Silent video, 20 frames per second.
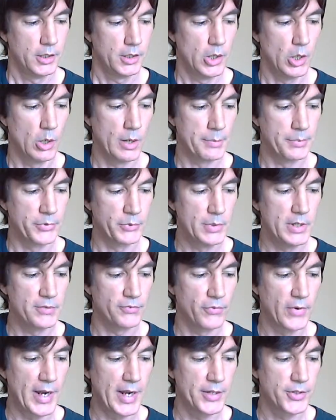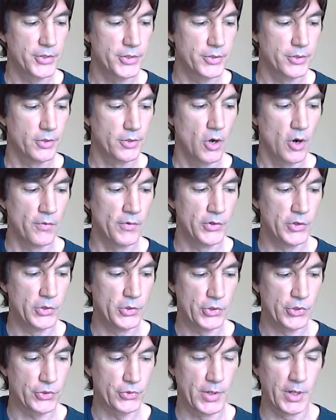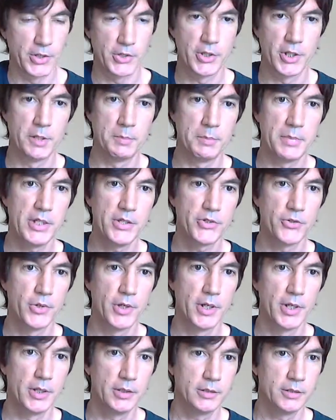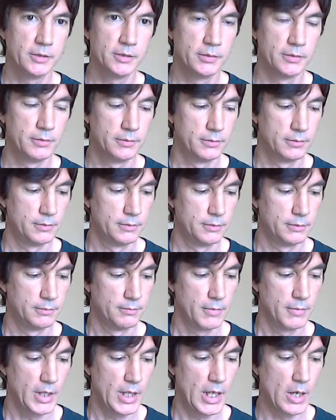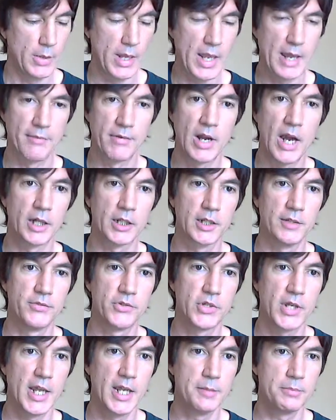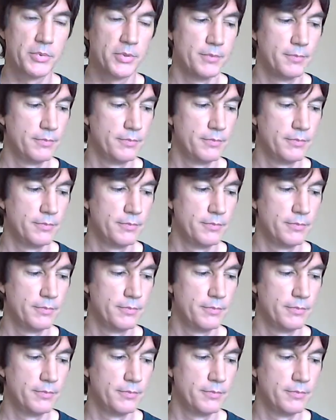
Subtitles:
go up 3 frets over 2 strings to the B string, and we have an octave shape.